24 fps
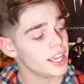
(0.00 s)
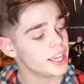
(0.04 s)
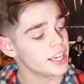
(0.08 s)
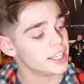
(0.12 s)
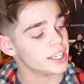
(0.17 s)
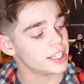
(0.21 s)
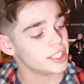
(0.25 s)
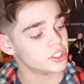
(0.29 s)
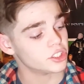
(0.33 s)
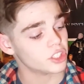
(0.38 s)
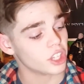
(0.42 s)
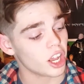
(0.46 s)

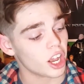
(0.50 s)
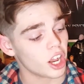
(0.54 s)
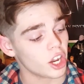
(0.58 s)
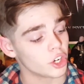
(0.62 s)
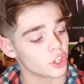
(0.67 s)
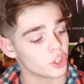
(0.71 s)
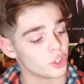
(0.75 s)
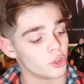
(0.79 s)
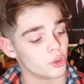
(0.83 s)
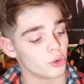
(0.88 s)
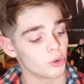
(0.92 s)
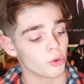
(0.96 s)
It is a
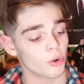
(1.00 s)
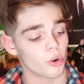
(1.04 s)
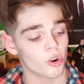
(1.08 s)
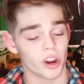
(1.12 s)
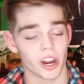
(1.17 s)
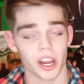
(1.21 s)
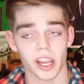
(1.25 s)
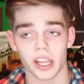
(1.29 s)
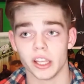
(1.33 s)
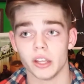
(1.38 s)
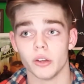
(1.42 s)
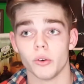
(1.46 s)

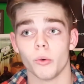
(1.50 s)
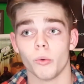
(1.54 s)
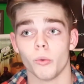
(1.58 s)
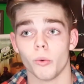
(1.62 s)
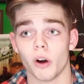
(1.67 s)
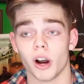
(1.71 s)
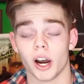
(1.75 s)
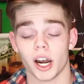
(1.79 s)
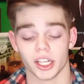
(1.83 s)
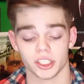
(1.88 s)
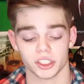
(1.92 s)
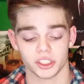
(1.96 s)
great
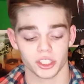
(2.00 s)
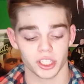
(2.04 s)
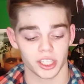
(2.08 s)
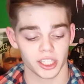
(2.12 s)
watch.